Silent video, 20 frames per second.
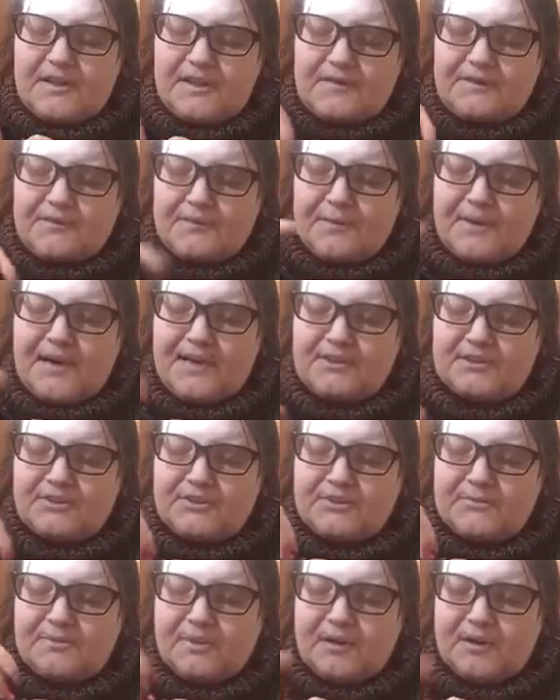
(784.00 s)
If you buy a
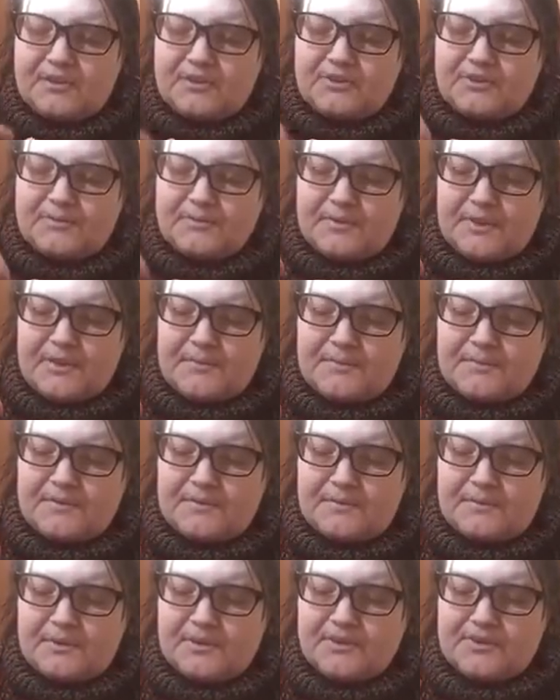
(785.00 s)
cheap polish, sometimes the
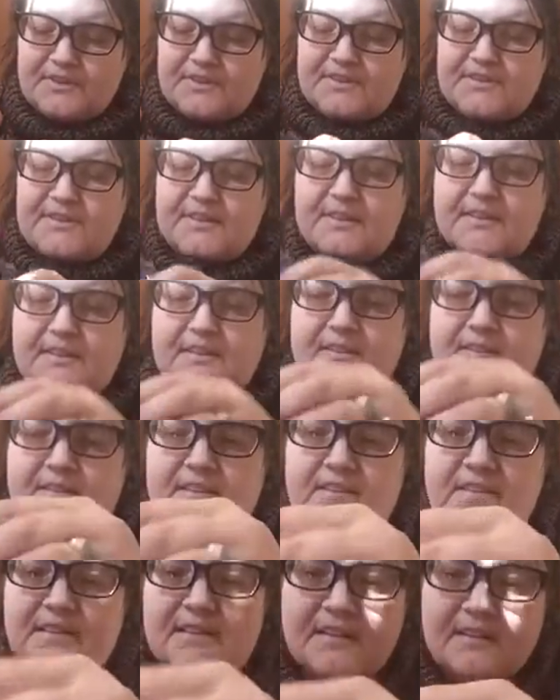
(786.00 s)
brush gets stuck in the
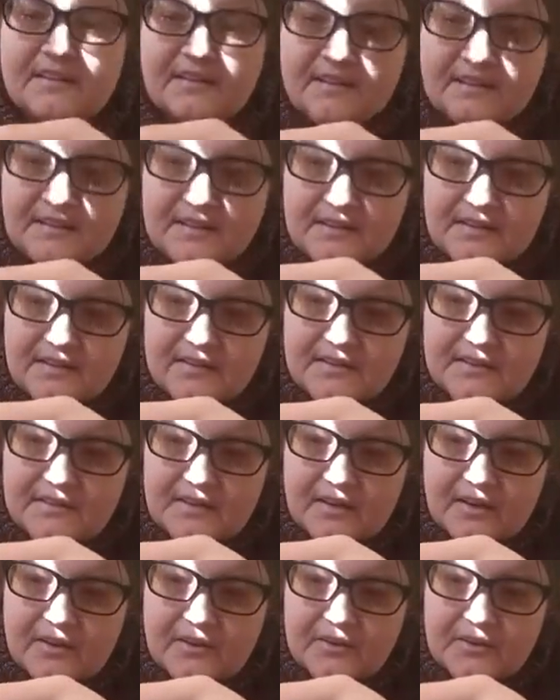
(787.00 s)
lid.
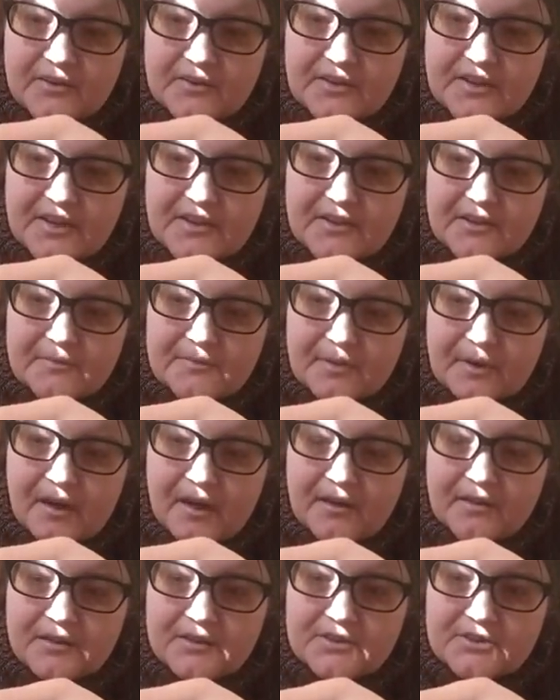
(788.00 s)
So you take your
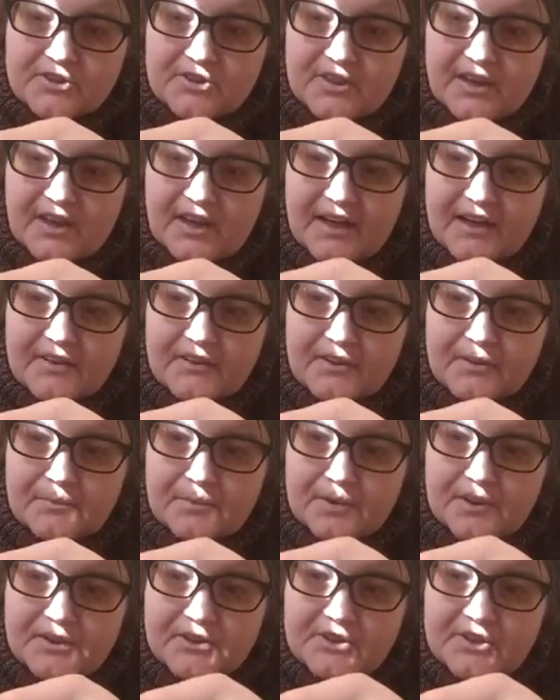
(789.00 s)
polish out, your
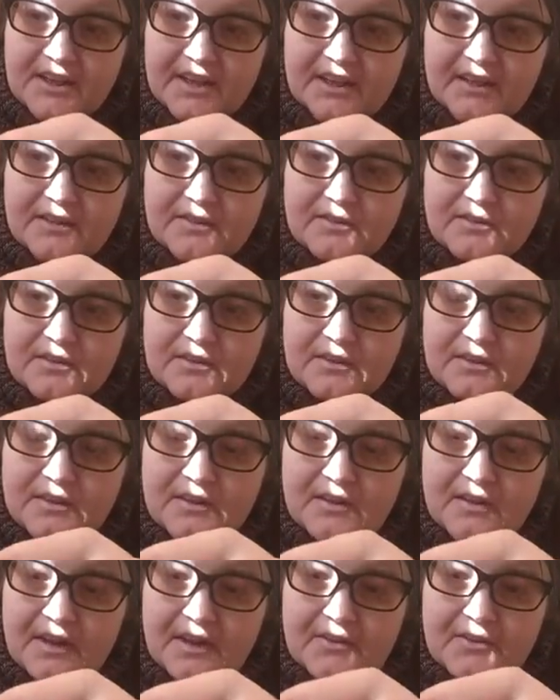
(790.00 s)
brush out,
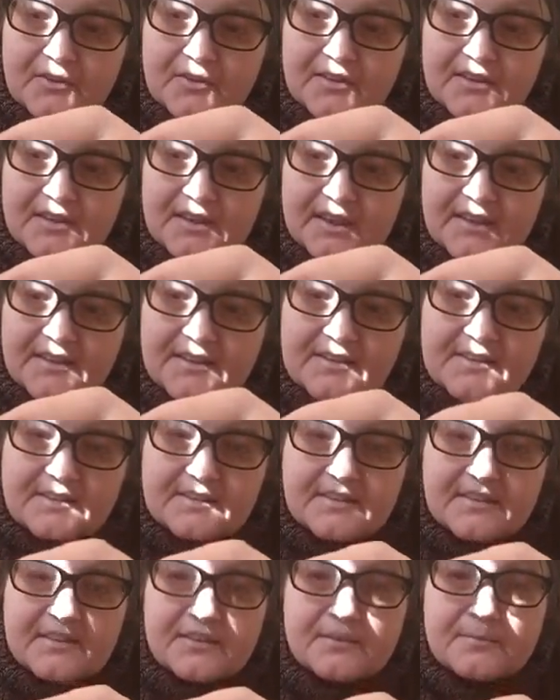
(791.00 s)
and you can kind of
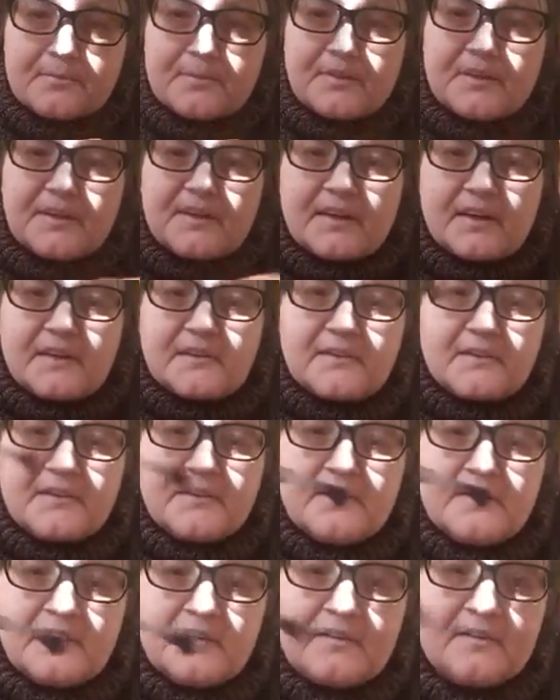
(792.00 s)
see your pretty
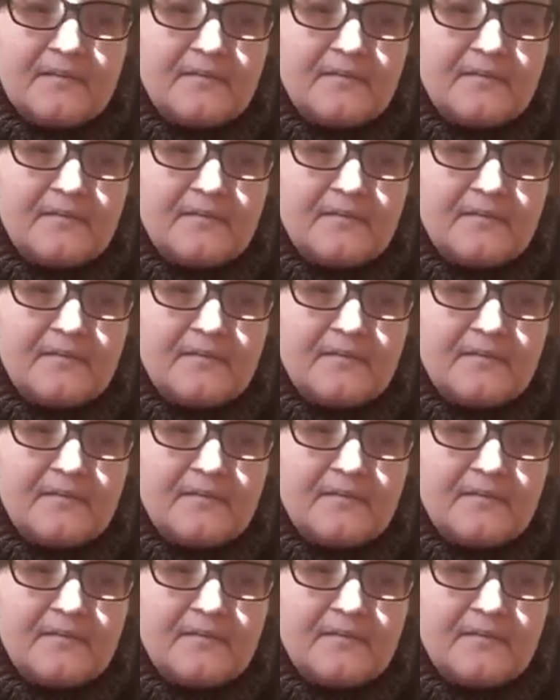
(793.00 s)
color.